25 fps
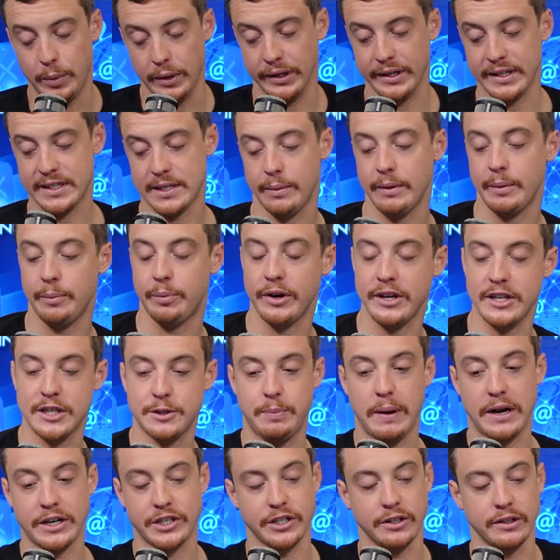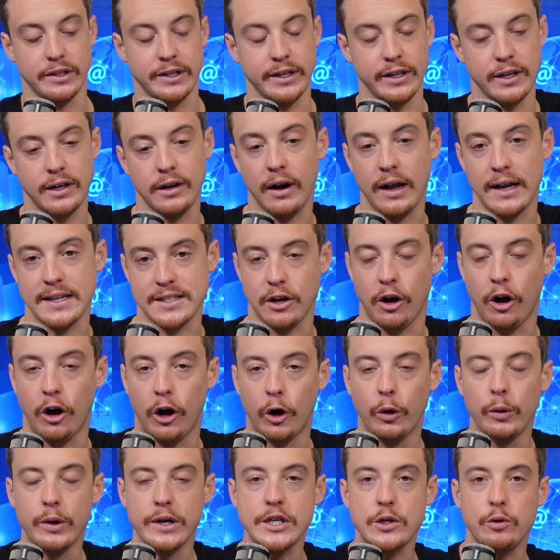building something pretty special here. As
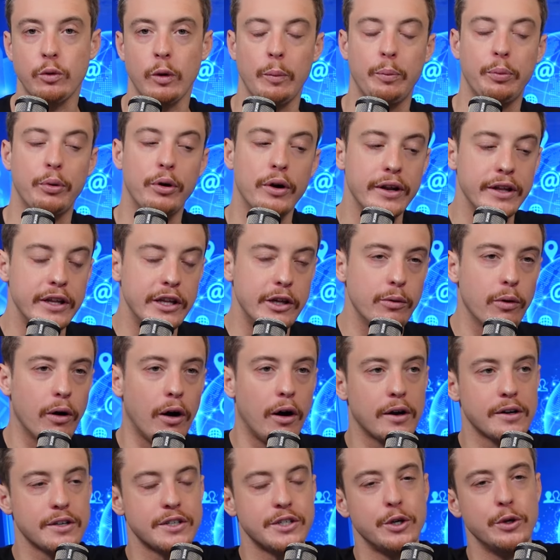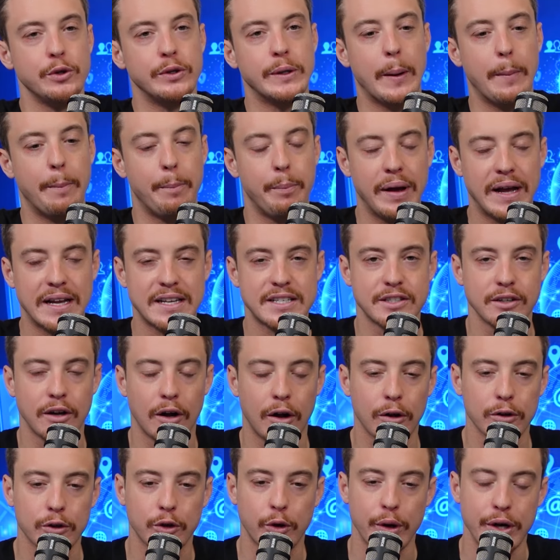always, we're putting you onto the best
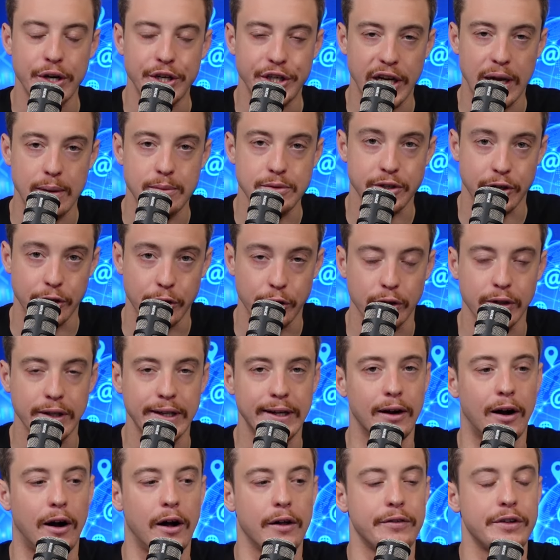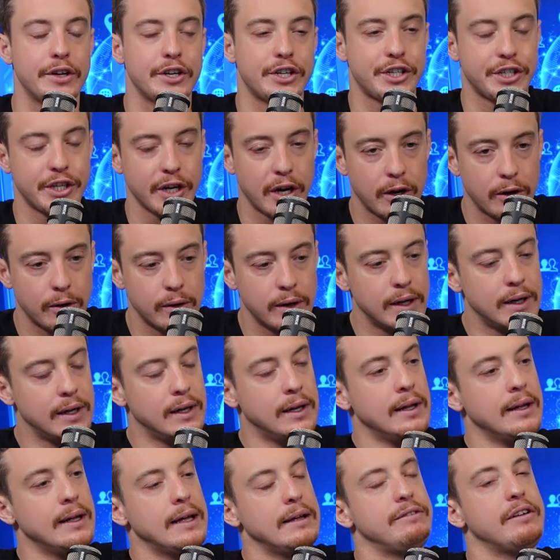altcoin gems early on this show.
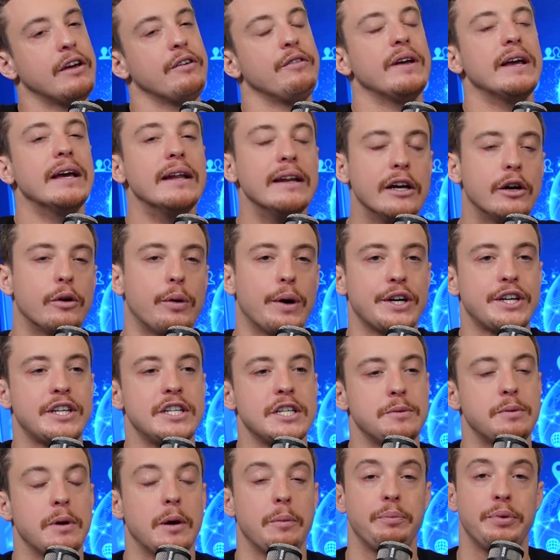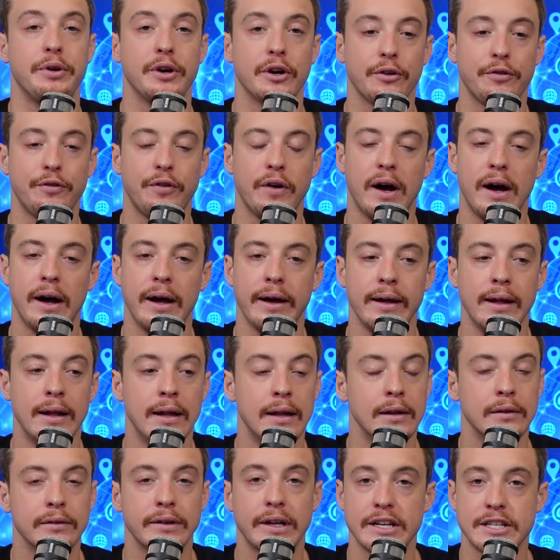If you have any questions about PureFi,
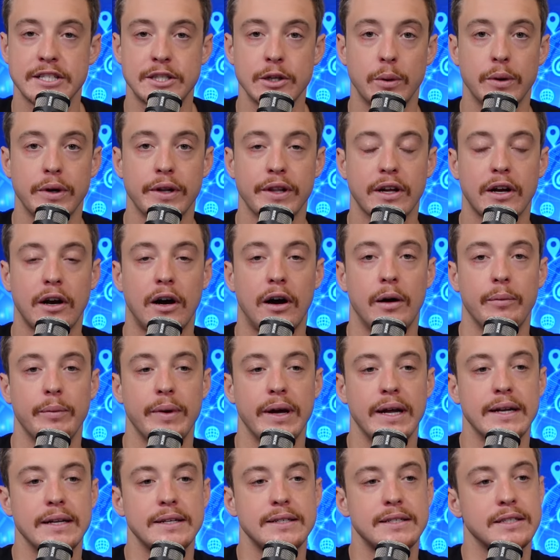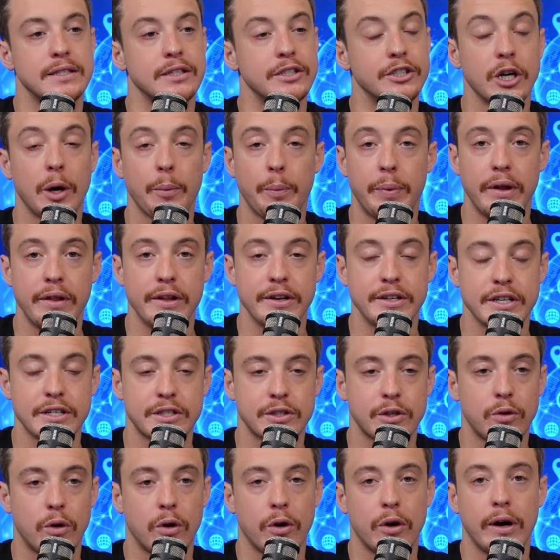let us know in the comments. Jump into the
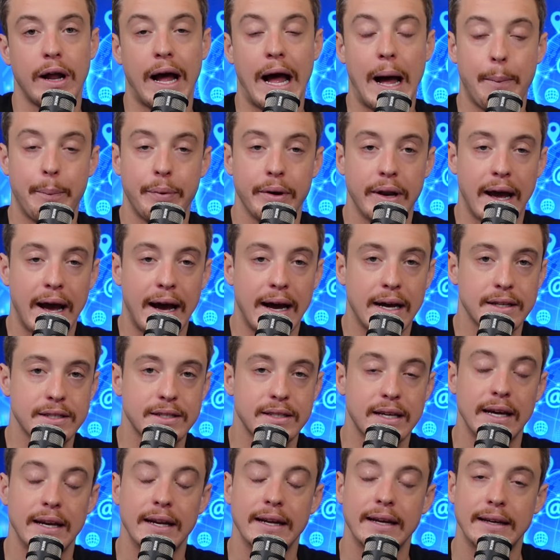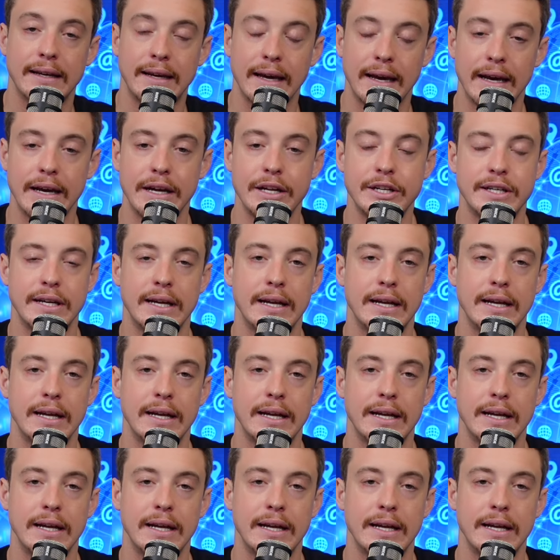Discord. Happy to ask and engage